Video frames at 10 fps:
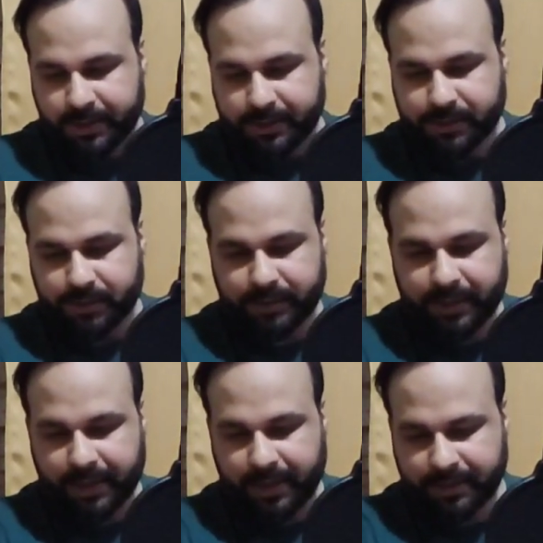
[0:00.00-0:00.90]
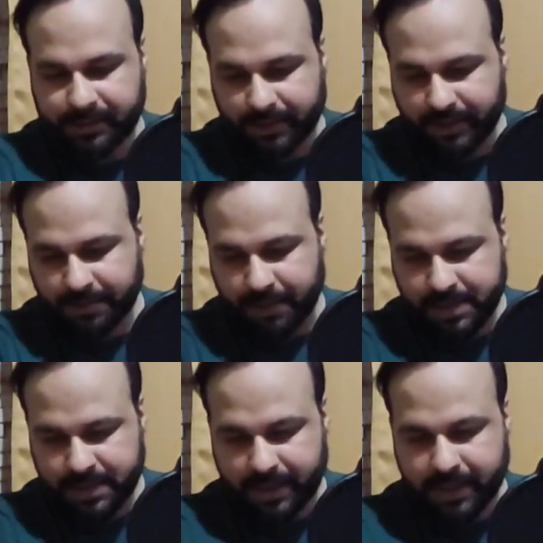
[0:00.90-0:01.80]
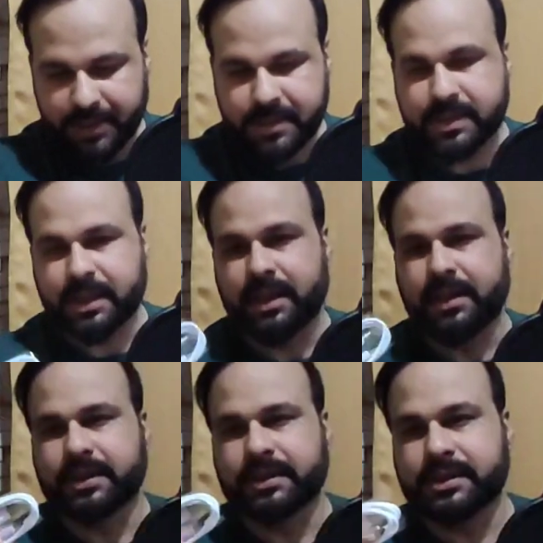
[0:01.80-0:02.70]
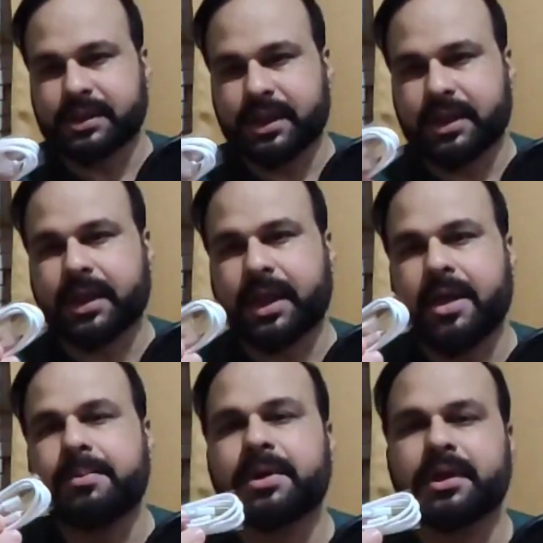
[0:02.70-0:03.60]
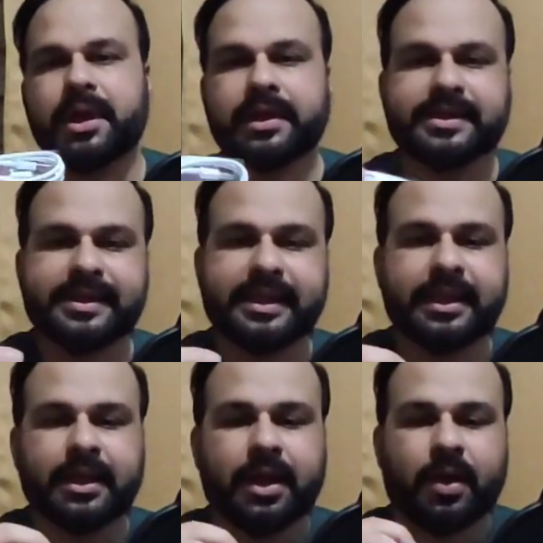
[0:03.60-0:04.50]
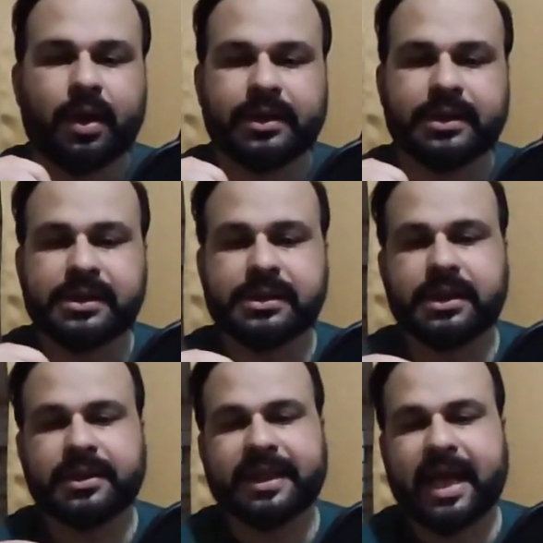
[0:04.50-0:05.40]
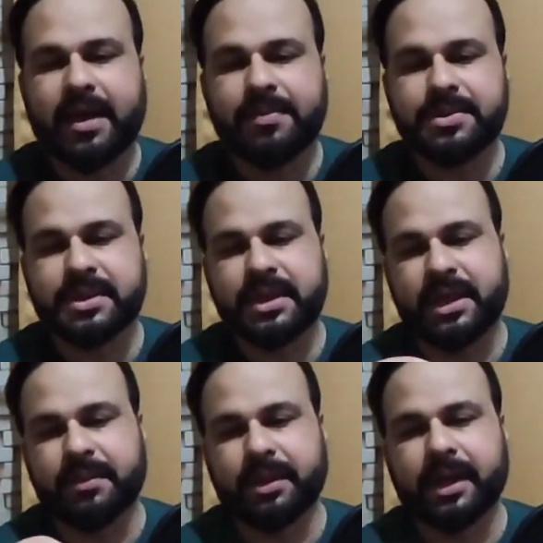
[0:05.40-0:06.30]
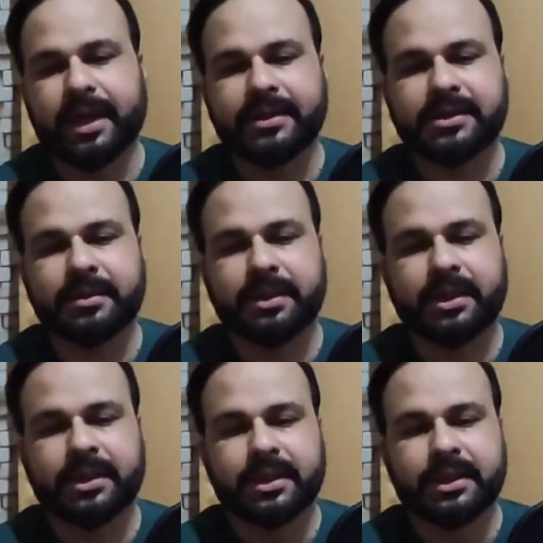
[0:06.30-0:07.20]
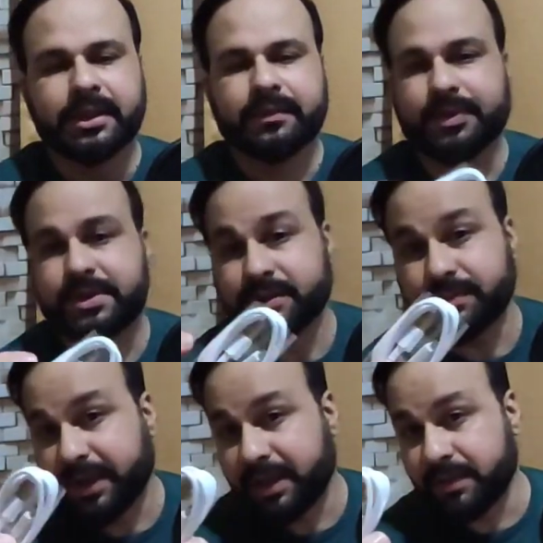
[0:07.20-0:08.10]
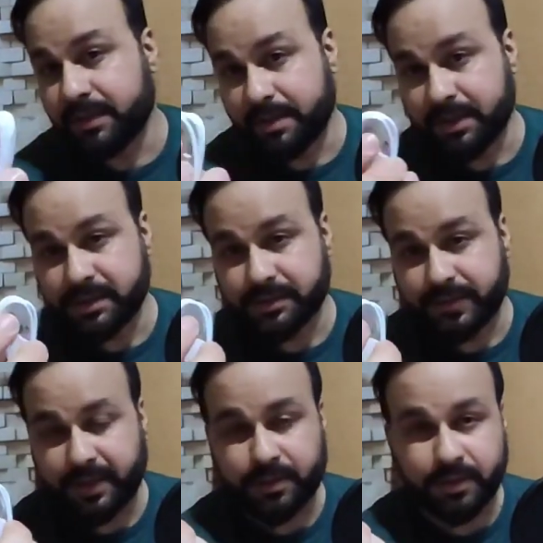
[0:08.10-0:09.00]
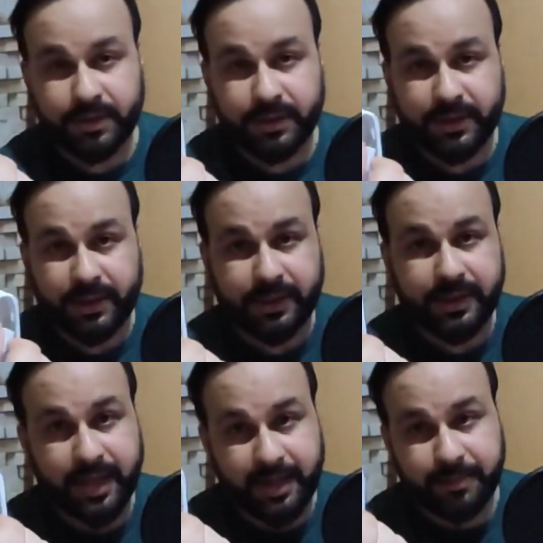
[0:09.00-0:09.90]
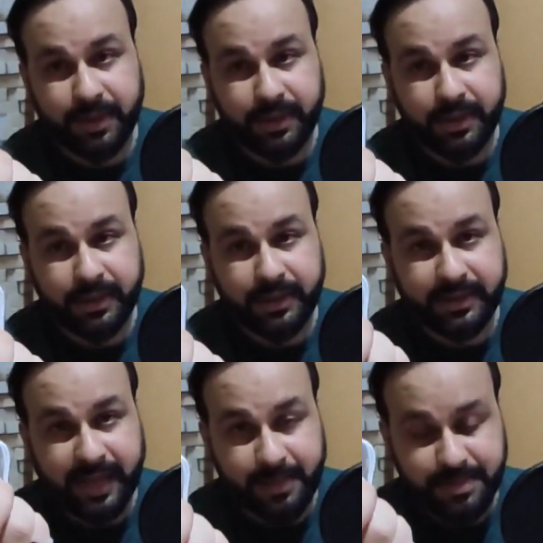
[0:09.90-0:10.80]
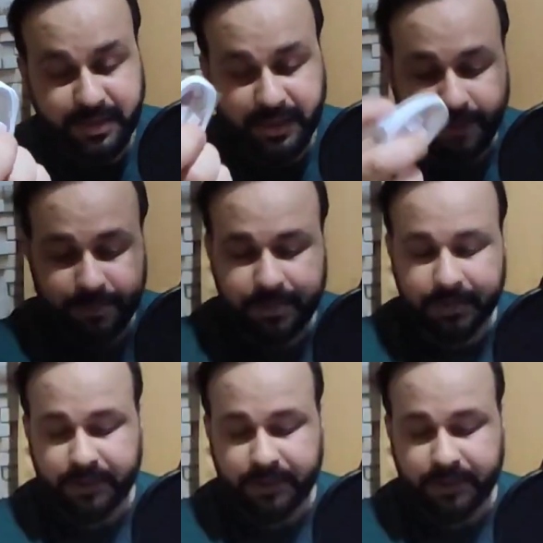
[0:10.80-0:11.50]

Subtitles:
So there is nothing much, I guess. This is a cable. Let's see. Okay, this is a Type-C cable, guys. I mean, which is very good. I mean, this is a very good thing that they have bundled the Type-C cable.